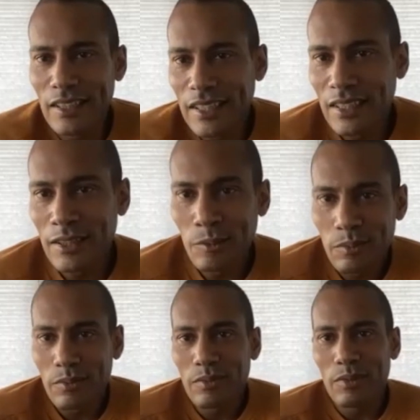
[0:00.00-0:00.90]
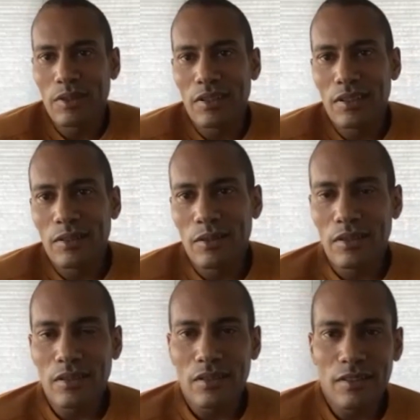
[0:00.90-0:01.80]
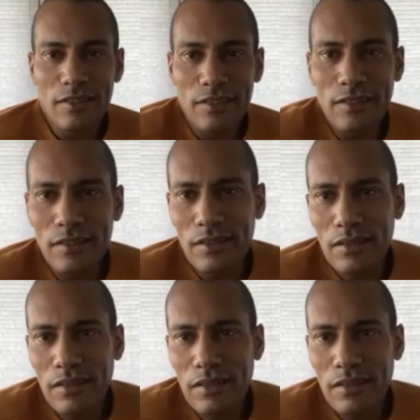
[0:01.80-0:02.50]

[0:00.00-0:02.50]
It happens. And I got a